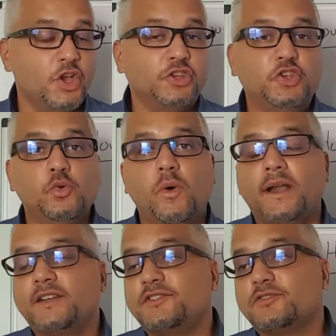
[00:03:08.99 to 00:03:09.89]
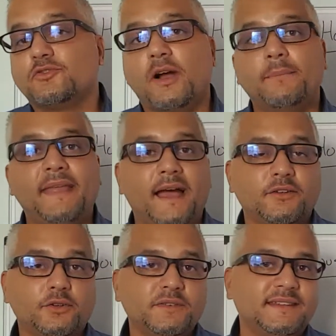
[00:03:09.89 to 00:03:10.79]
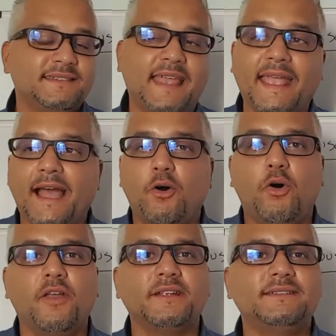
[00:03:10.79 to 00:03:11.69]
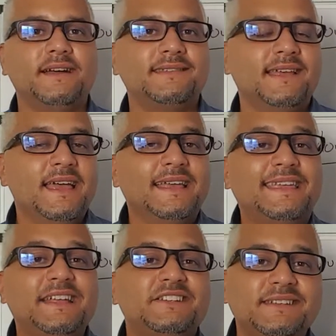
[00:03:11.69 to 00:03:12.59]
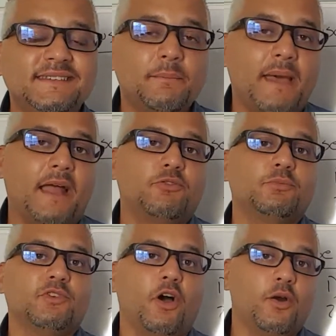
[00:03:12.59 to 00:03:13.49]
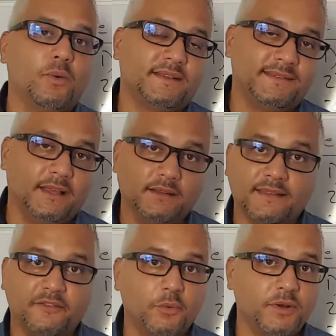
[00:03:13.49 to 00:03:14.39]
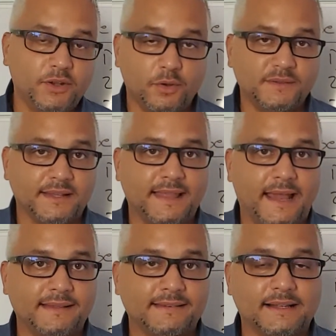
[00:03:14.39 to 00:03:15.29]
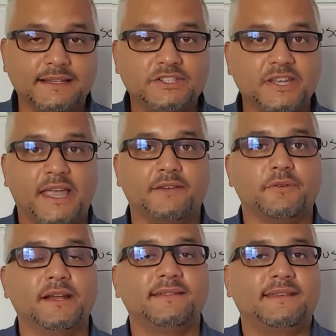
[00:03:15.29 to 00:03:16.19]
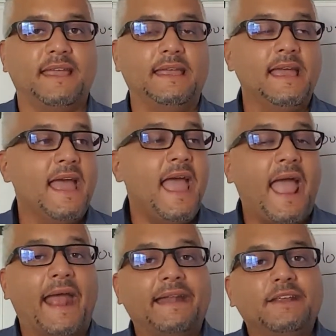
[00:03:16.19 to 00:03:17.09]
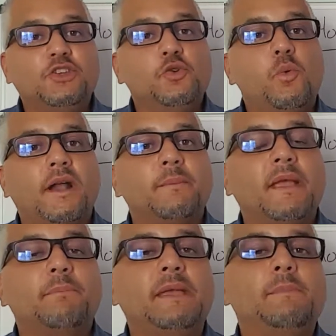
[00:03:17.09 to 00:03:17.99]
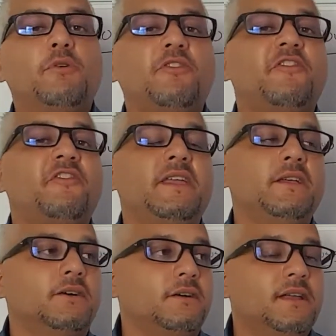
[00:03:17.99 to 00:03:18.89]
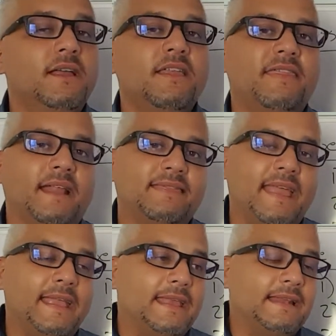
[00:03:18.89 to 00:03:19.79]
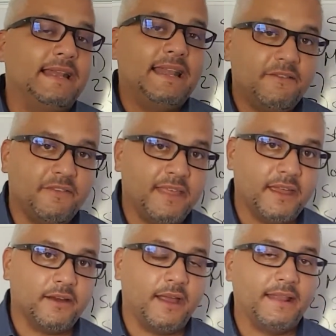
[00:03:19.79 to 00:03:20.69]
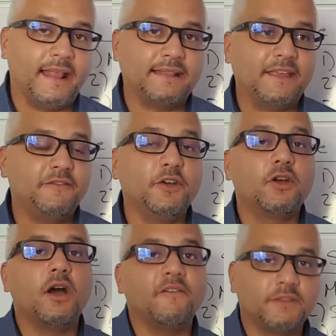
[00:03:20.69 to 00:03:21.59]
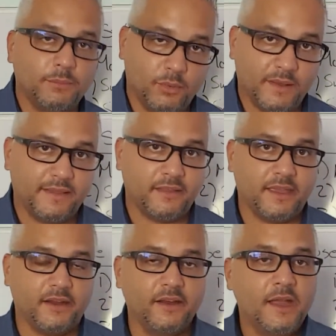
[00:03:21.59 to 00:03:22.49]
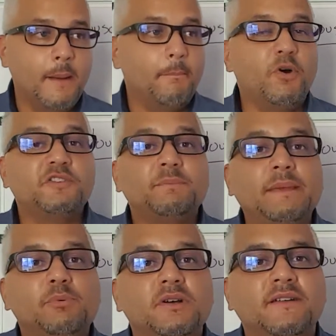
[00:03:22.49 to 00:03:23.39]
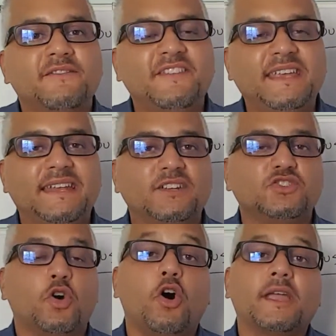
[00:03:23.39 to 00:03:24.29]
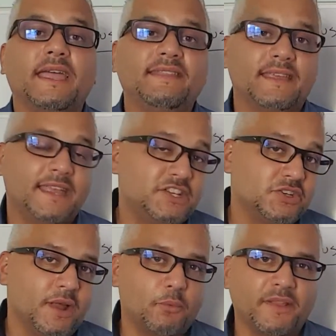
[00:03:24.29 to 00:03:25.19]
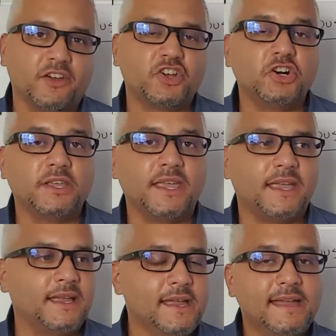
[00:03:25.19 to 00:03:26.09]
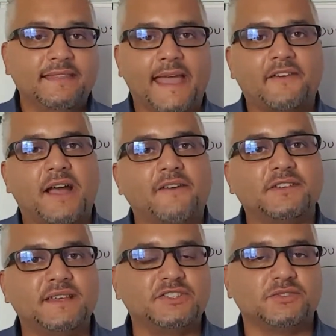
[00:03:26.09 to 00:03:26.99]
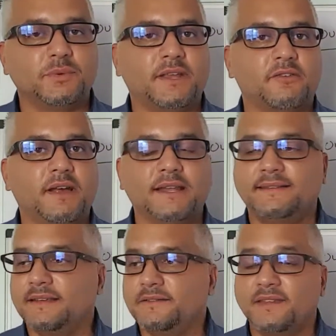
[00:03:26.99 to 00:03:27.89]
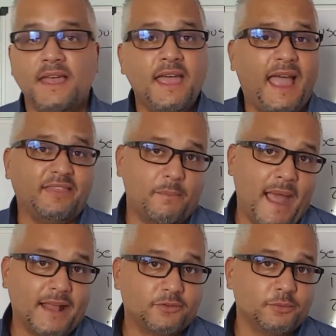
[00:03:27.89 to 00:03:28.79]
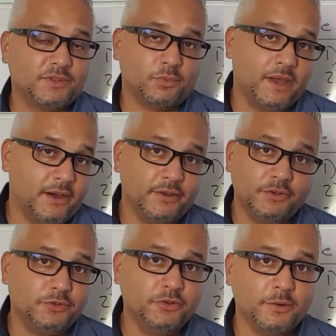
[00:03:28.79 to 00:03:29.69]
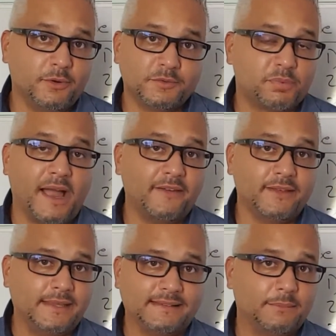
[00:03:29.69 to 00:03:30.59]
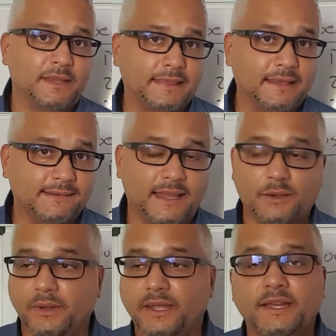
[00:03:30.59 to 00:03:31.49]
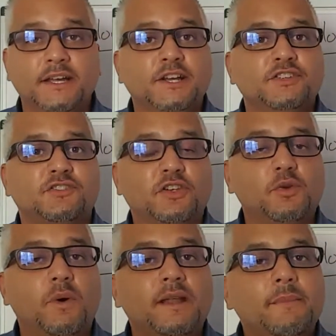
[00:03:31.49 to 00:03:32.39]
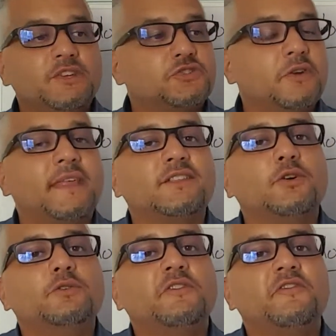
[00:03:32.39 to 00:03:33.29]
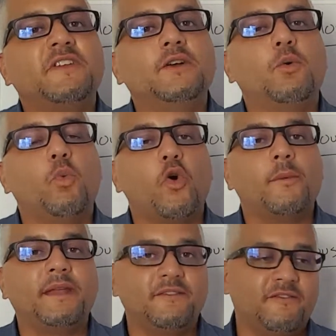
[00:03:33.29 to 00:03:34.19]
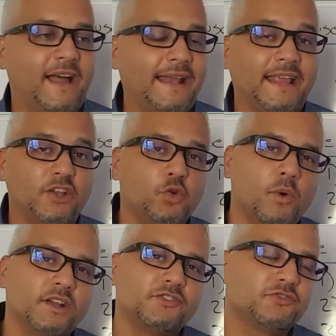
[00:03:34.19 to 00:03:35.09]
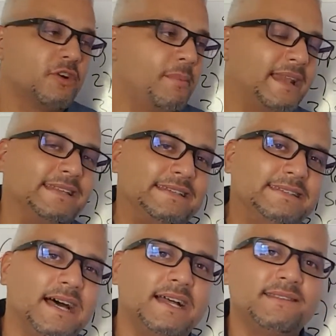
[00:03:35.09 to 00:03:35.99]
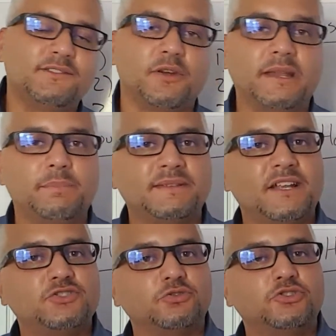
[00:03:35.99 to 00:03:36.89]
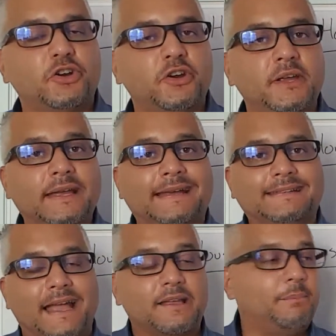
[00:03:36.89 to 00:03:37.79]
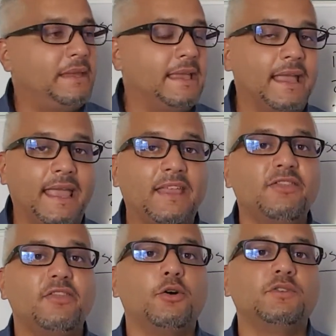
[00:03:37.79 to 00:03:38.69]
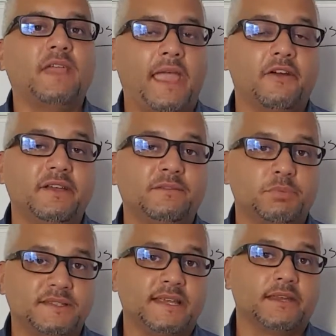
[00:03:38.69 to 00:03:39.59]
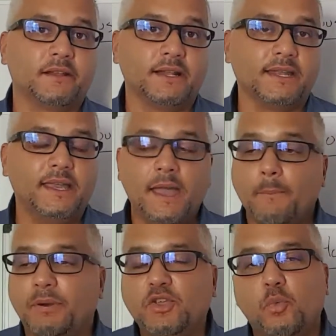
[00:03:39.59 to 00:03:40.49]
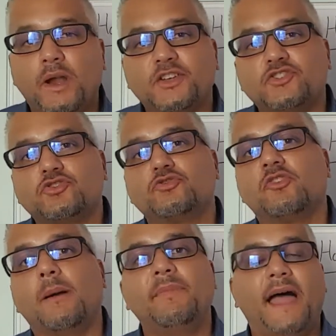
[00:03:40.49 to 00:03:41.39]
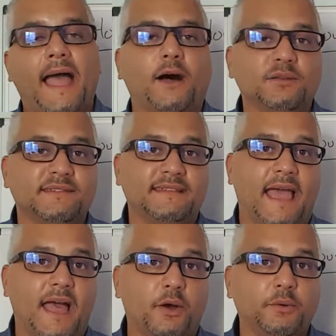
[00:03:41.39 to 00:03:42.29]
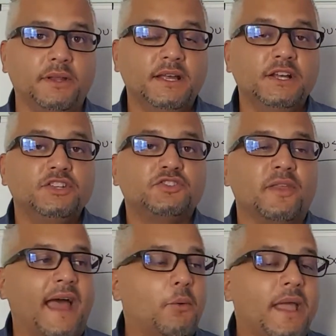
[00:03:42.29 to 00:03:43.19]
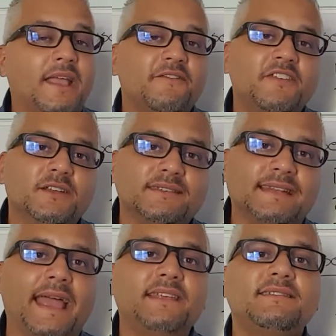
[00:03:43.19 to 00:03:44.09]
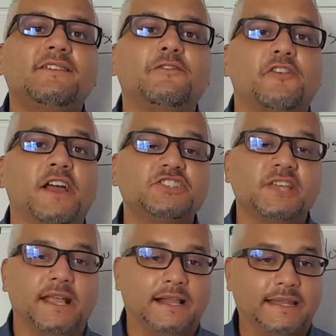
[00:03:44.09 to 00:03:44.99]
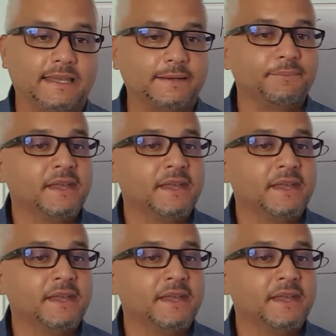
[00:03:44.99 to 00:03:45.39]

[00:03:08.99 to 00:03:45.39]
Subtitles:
You want to scrub down those things, take out all the dust. Kitchens and bathrooms are what sells. Everyone knows that is the cliche in real estate. And you want to make people feel that they can live there and that they feel comfortable when they're there. Most people convene and talk in the kitchen when they're cooking. They have conversations with their relatives. And the bathroom is where you do your most private, intimate things anyway. So you want to make sure that those feel warm and inviting, and you want to scrub any dust or any potential dirt that could be in those areas particularly. But you want to scrub the house down so that way it feels nice, fresh, and clean.